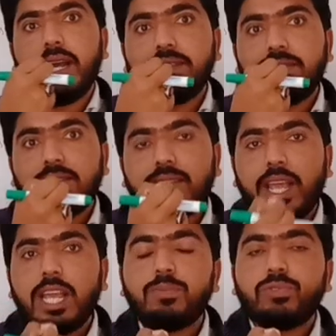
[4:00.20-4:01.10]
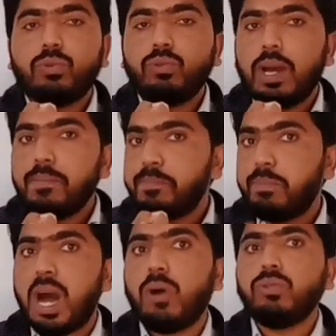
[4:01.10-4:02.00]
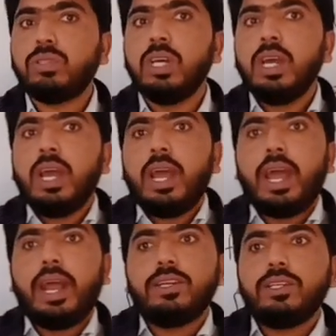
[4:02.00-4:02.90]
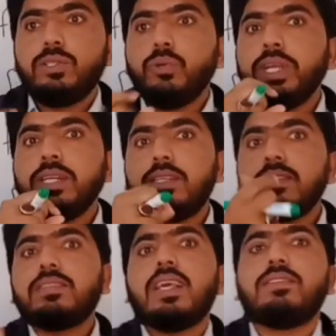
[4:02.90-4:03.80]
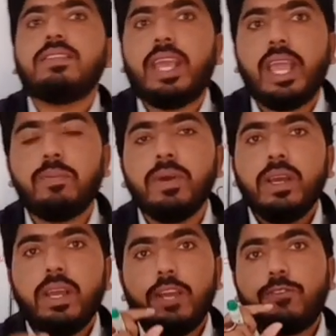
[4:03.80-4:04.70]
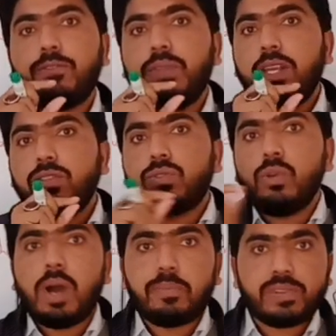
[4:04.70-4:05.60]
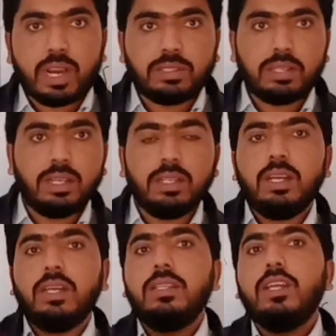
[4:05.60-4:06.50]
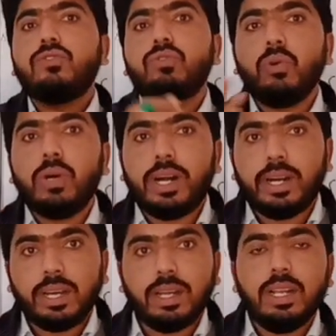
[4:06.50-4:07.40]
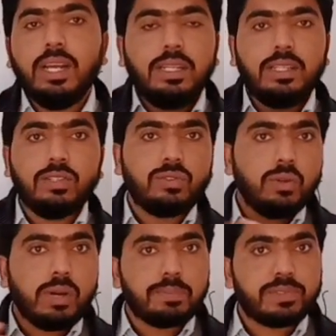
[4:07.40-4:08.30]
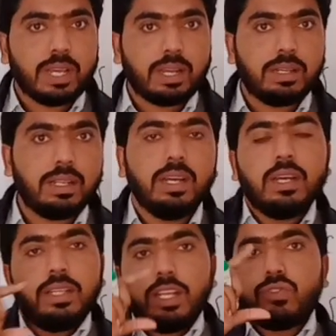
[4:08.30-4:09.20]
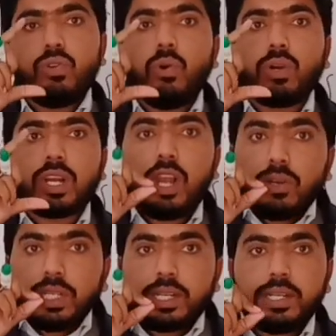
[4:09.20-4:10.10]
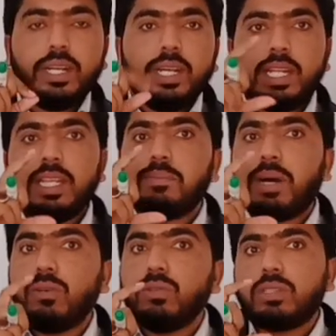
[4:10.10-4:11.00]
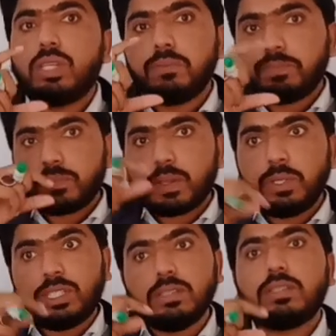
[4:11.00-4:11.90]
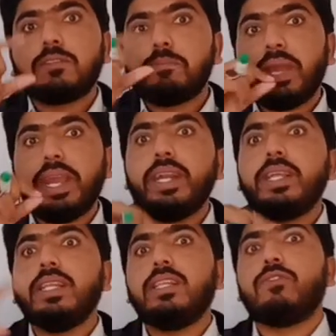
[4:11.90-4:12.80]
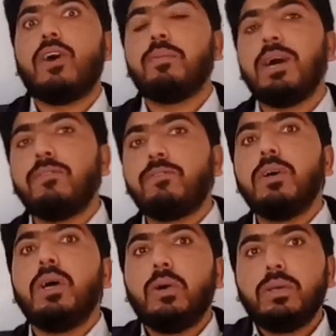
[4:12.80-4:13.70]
escapes through the mouth, and during this escape, if there is no obstruction, there is no hurdle, there is no obstacle, there is no closure in the mouth, which is made in the form of,